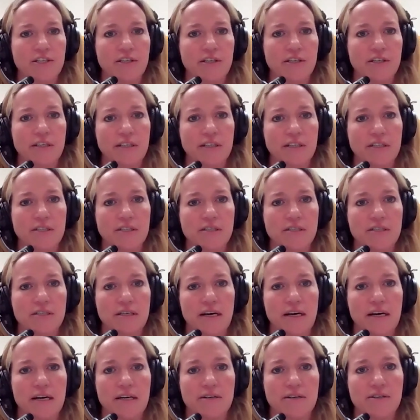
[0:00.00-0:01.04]
I think it's,
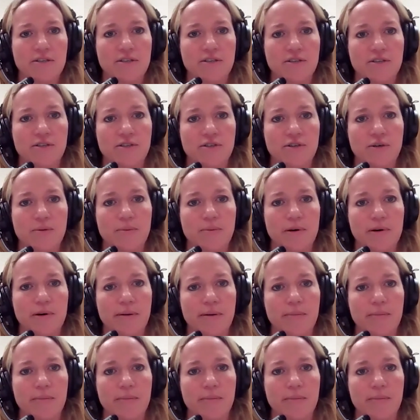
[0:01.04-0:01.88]
super